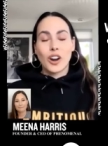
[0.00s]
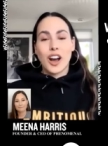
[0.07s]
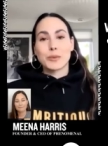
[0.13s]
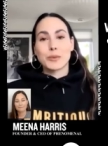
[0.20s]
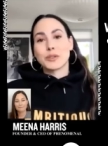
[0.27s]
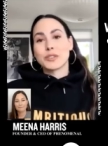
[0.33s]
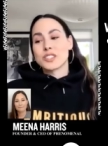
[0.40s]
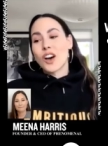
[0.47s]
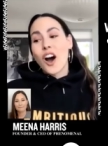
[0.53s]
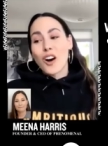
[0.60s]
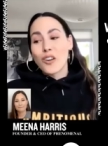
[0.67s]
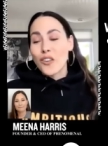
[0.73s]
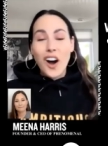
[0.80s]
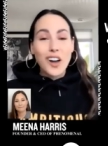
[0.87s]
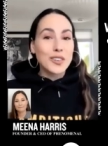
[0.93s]
not gonna be able to
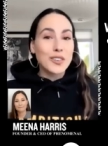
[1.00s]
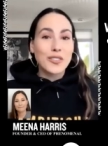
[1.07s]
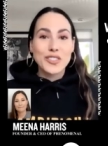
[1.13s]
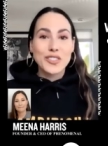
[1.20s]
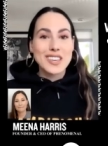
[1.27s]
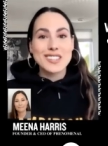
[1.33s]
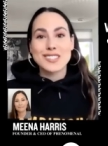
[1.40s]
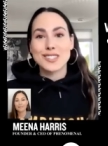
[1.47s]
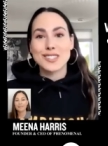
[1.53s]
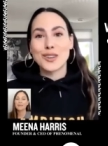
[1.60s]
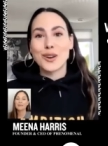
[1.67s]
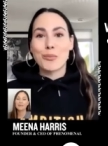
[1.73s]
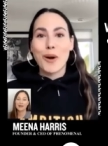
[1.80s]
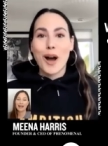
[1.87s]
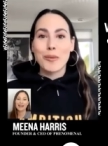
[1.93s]
solve all of these, you
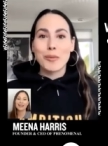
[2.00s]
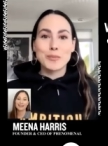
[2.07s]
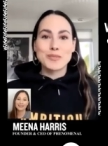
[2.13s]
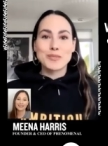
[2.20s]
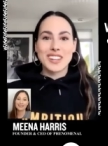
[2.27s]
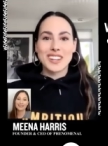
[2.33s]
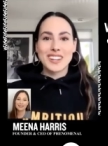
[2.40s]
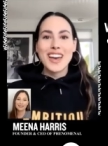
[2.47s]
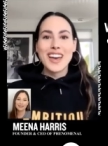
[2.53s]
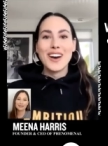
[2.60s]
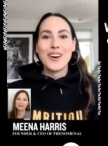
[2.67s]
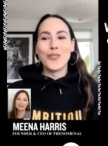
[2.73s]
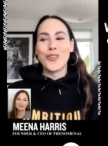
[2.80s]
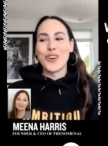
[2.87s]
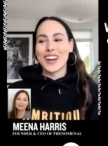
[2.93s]
know, problems in
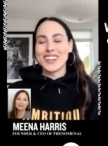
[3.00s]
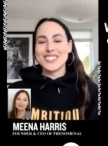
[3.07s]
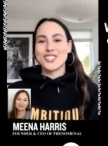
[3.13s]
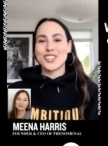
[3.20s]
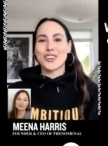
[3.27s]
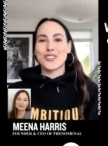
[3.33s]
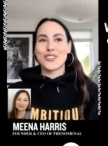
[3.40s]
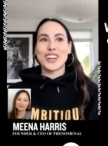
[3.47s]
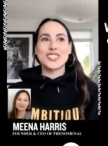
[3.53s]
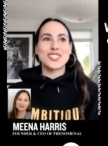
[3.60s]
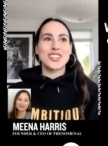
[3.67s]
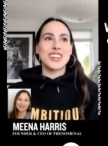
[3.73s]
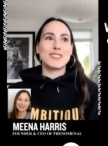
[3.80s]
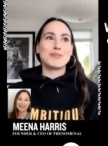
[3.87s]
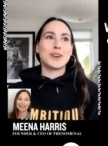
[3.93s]
one generation,